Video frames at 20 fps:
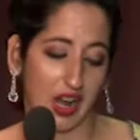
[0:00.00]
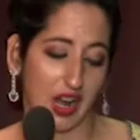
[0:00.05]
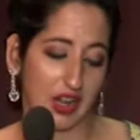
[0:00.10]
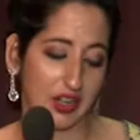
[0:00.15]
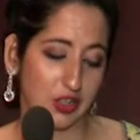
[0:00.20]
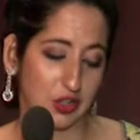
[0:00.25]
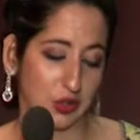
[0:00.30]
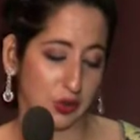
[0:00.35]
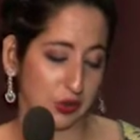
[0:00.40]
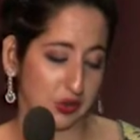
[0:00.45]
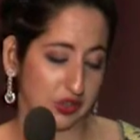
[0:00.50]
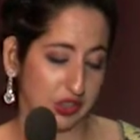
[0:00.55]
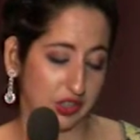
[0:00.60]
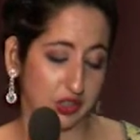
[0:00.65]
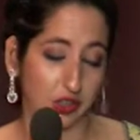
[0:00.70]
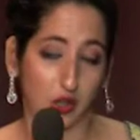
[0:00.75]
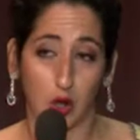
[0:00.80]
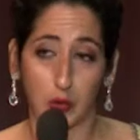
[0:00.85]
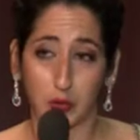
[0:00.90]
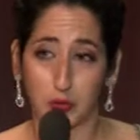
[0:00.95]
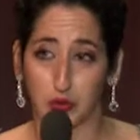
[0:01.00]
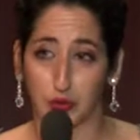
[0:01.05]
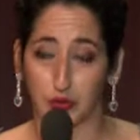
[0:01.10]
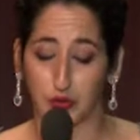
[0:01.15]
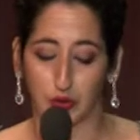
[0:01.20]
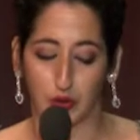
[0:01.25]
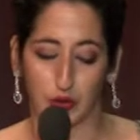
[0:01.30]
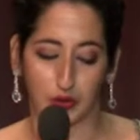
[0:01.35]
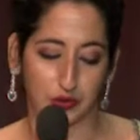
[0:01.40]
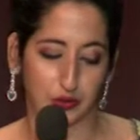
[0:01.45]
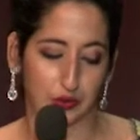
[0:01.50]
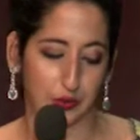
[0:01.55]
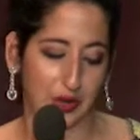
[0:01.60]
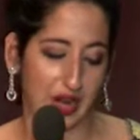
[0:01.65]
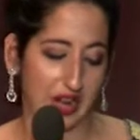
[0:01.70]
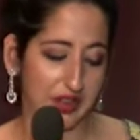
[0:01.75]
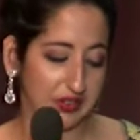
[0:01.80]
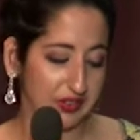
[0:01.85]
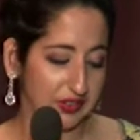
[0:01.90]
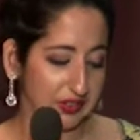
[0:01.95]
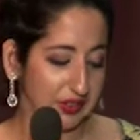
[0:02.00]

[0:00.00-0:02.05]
I chose this sculpture for us tonight.